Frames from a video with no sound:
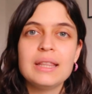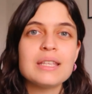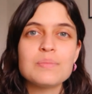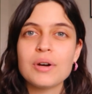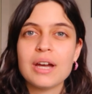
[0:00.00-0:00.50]

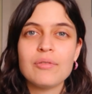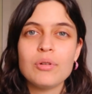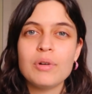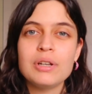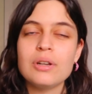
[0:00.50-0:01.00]
This book,
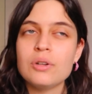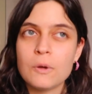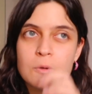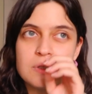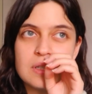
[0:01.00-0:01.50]
everyone
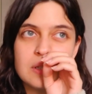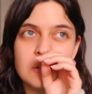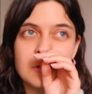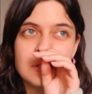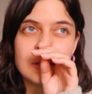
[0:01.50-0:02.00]
knows this
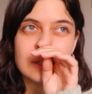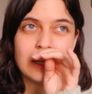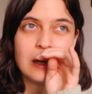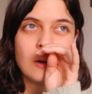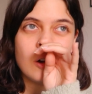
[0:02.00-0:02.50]
series is
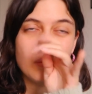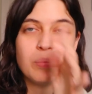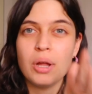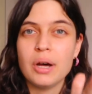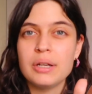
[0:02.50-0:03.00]
like all
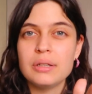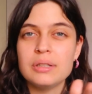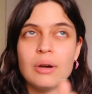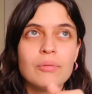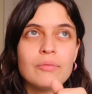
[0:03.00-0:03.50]
plot,
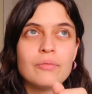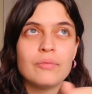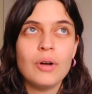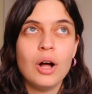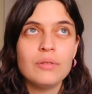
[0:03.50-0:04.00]
no,
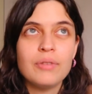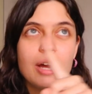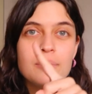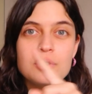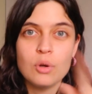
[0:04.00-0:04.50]
all
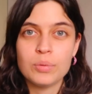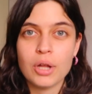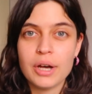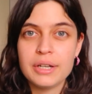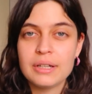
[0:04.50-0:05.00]
vibes, no
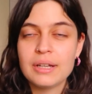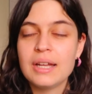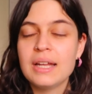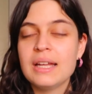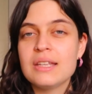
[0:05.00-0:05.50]
plot.
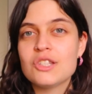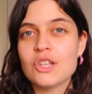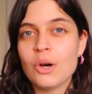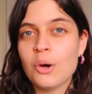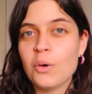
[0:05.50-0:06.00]

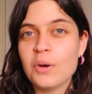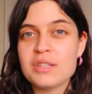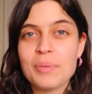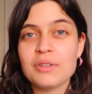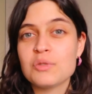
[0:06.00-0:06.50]
So
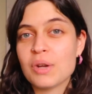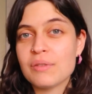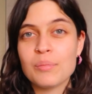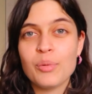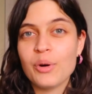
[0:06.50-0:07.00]
it's about these
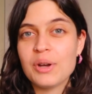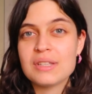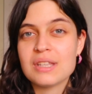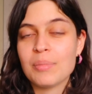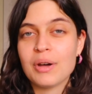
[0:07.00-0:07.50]
Raven
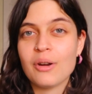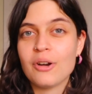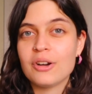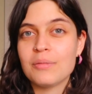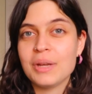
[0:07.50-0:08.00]
Boys and about
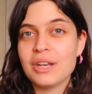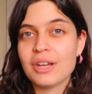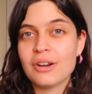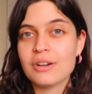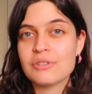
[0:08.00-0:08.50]
our main
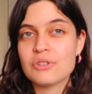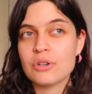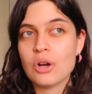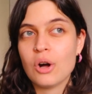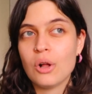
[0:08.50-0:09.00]

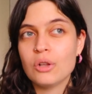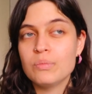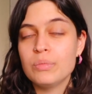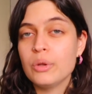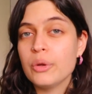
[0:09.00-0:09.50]
character
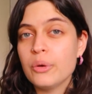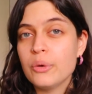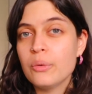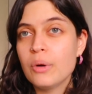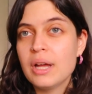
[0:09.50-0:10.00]
called
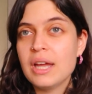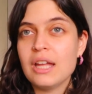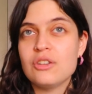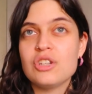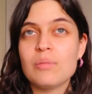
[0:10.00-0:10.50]
Blue,
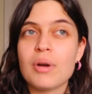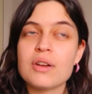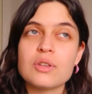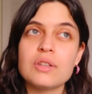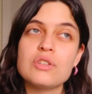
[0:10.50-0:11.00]
and she
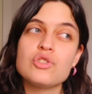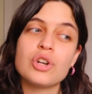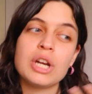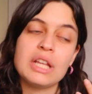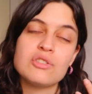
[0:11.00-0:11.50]
embarks on this
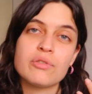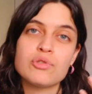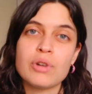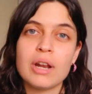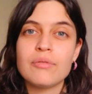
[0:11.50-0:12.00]
journey to
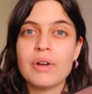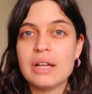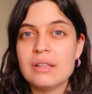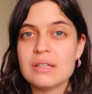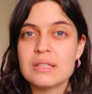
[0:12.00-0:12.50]
try to
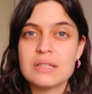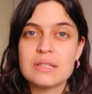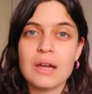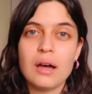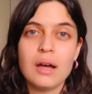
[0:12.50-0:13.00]
find
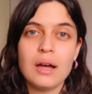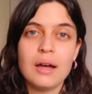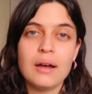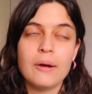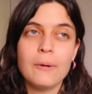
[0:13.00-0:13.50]
this
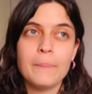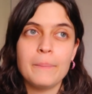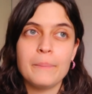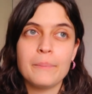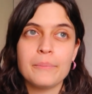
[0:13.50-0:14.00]

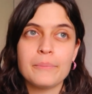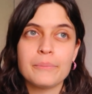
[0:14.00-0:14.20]
um,